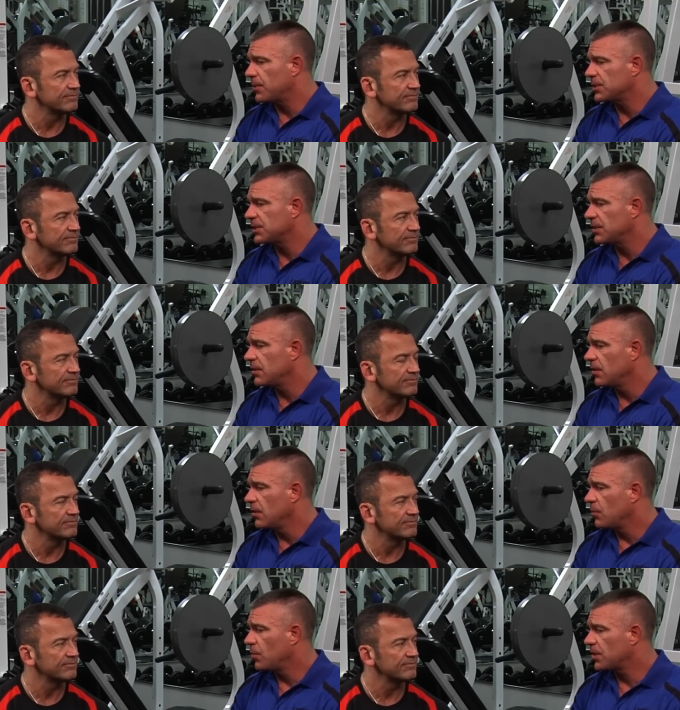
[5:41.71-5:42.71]
Speaker 1: person
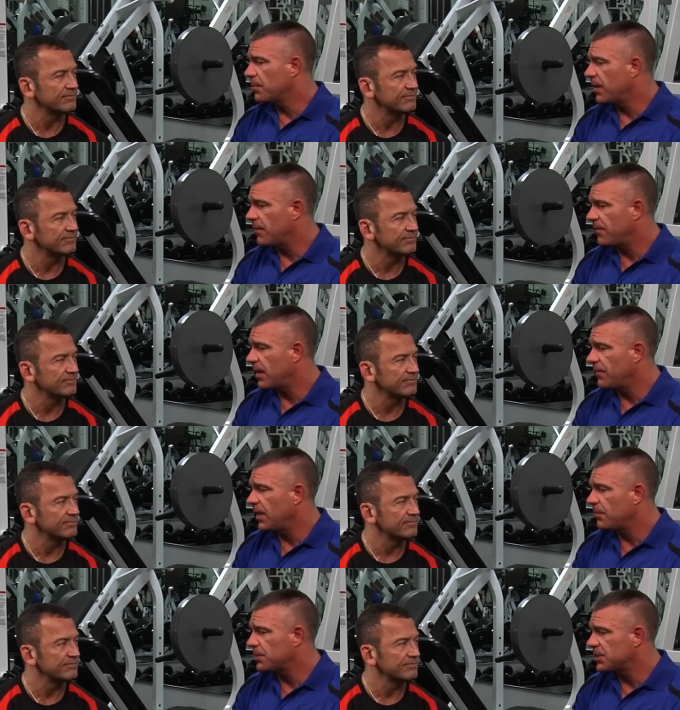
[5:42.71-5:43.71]
with about
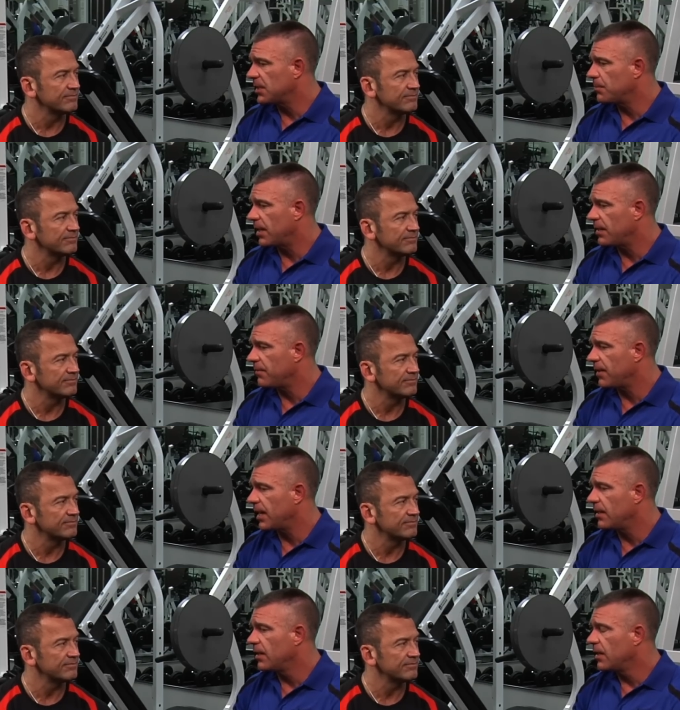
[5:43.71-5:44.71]
5.5% body
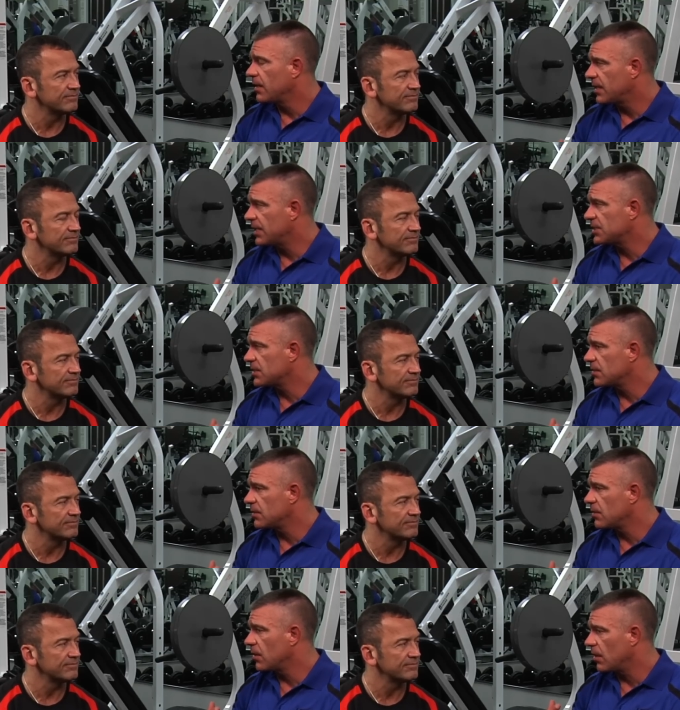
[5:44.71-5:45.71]
fat, that's
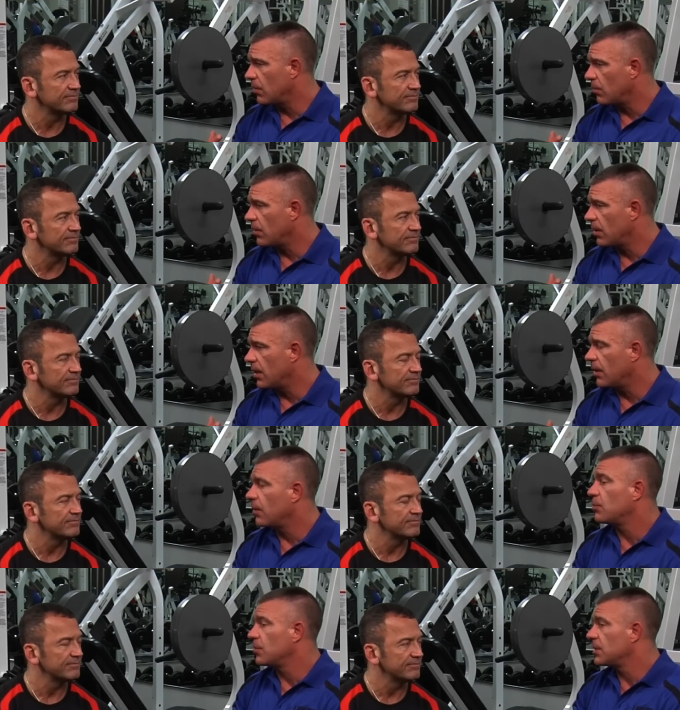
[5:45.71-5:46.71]

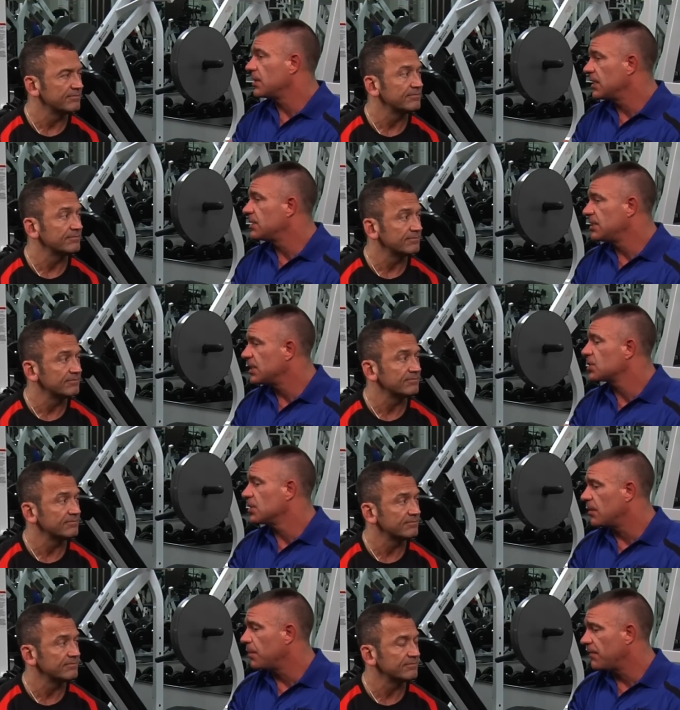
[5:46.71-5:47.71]

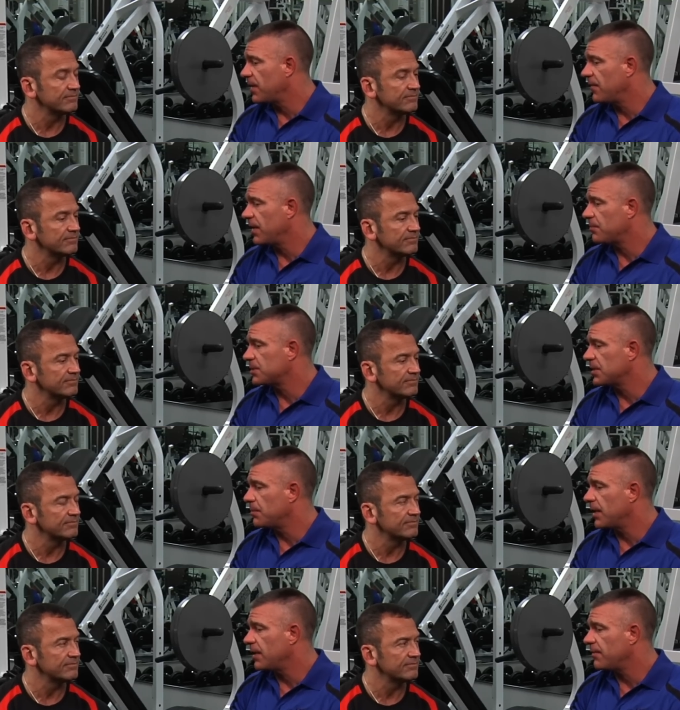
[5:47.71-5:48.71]
additional 5.5%
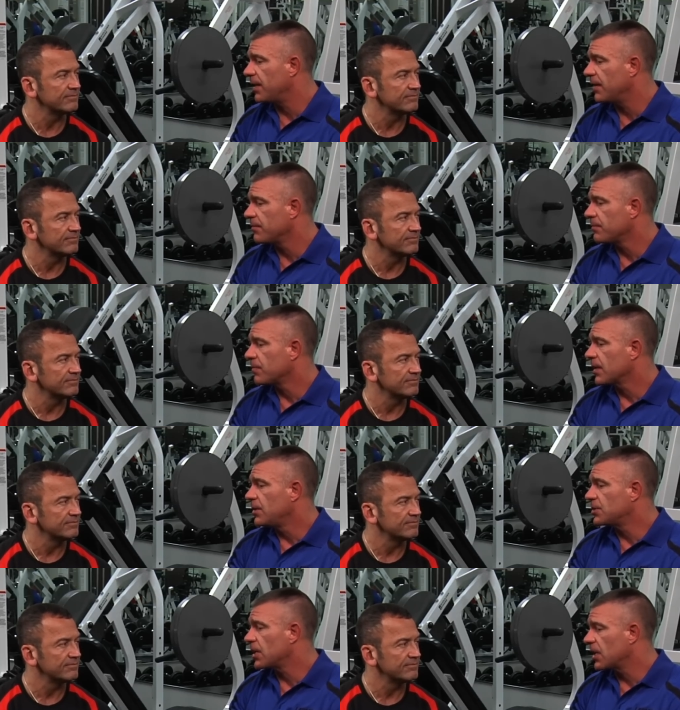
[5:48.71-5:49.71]
body fat,
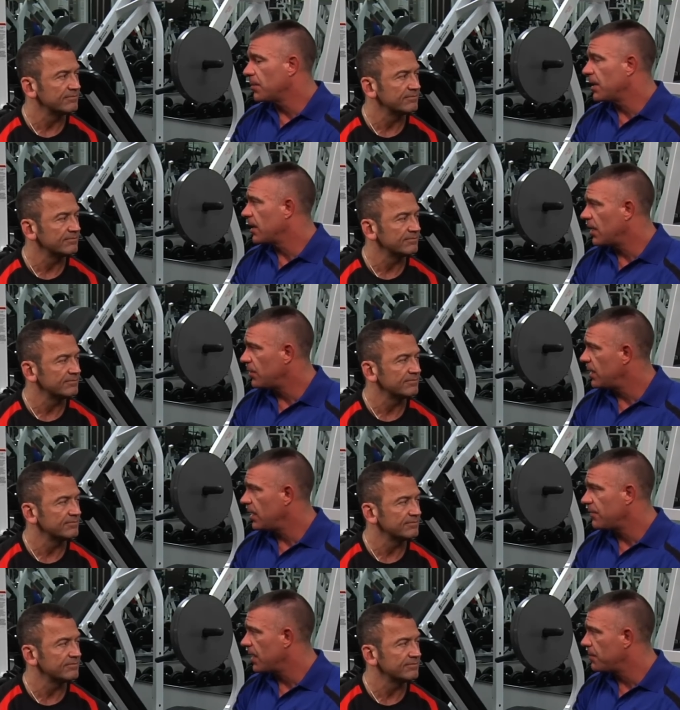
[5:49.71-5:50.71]
you're talking about a
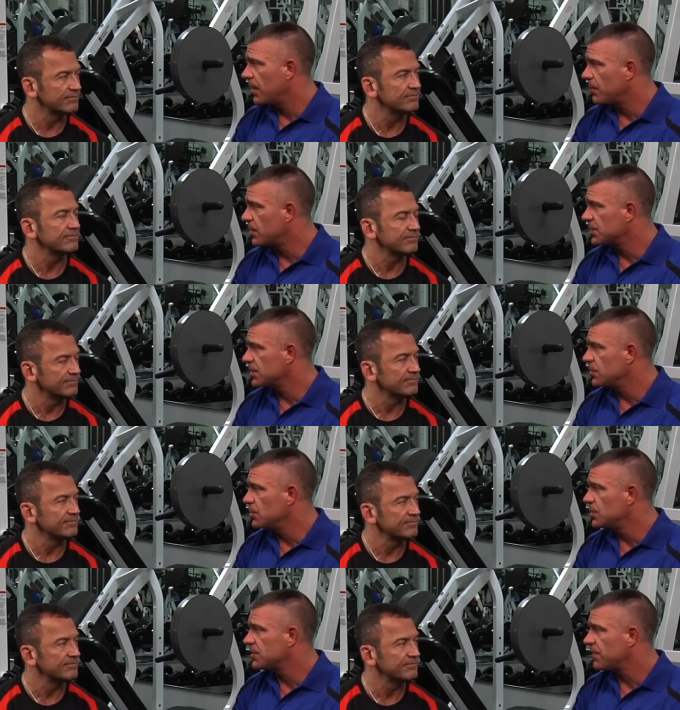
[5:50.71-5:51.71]
185-pound person
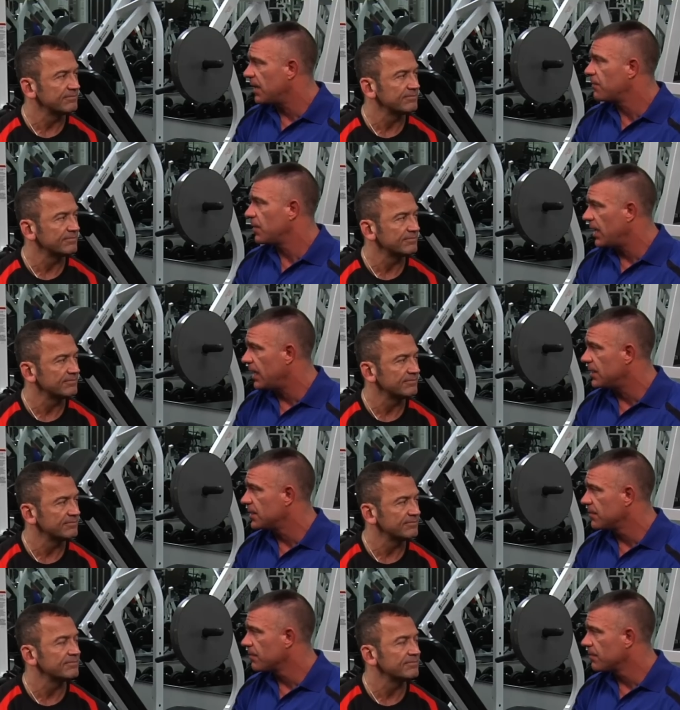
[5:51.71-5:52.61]
who's 5'8",